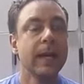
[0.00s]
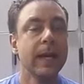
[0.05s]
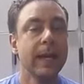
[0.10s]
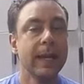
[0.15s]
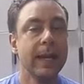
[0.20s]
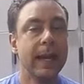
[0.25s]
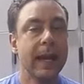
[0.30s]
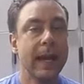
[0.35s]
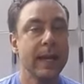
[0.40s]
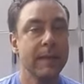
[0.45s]

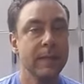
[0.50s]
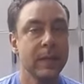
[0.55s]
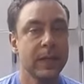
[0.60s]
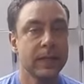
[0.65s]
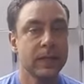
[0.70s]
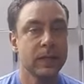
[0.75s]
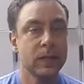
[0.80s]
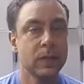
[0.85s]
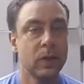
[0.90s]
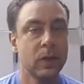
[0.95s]
in
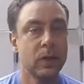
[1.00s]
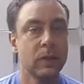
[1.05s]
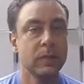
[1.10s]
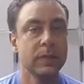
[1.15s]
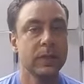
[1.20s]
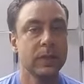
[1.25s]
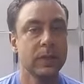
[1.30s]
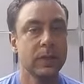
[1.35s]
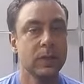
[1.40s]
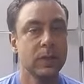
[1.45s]
layman's
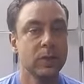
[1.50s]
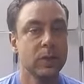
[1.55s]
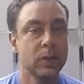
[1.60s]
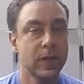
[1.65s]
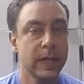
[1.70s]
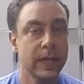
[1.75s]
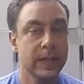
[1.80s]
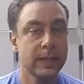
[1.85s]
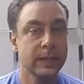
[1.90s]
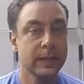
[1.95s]
terms, your
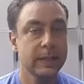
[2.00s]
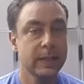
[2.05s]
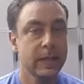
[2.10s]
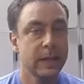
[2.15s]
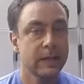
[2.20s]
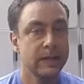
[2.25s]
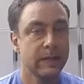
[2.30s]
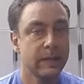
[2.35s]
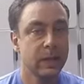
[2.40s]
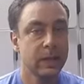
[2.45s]
chest
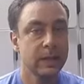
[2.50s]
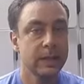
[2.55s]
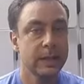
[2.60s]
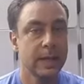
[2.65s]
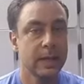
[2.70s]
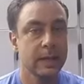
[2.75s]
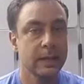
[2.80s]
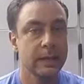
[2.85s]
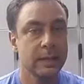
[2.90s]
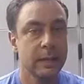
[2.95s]
and front
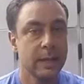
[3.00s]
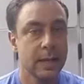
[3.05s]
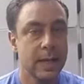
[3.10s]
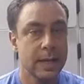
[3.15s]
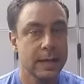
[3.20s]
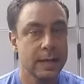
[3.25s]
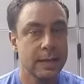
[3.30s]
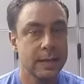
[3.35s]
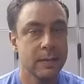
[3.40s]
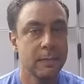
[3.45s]
delt
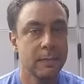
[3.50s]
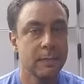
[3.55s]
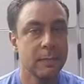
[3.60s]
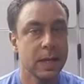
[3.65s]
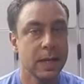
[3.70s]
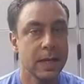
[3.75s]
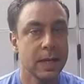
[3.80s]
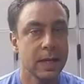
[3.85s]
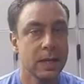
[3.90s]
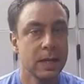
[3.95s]
are
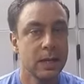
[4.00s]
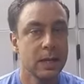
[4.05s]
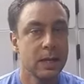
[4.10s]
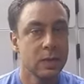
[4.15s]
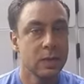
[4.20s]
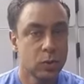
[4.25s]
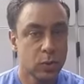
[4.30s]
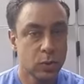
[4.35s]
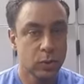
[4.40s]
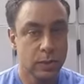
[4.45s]
simply
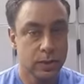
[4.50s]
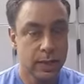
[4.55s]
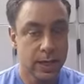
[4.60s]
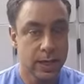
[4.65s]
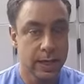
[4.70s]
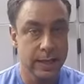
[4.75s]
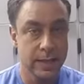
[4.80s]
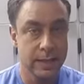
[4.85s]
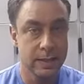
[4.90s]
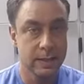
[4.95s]
too
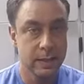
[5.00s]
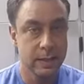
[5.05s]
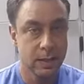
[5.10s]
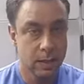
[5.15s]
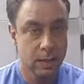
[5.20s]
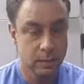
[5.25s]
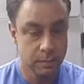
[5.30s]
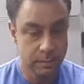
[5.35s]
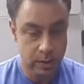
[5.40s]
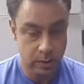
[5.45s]
tight
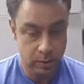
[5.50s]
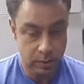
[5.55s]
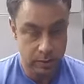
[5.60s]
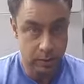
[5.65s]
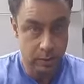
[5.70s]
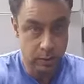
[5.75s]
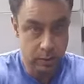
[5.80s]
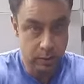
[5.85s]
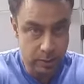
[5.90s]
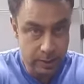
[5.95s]
because
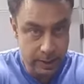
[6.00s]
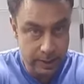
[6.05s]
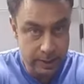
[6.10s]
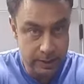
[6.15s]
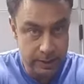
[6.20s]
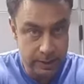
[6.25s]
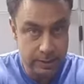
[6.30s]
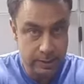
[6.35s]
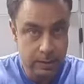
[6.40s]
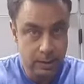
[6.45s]
you do
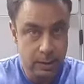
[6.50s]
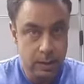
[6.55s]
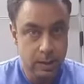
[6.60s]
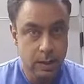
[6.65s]
this.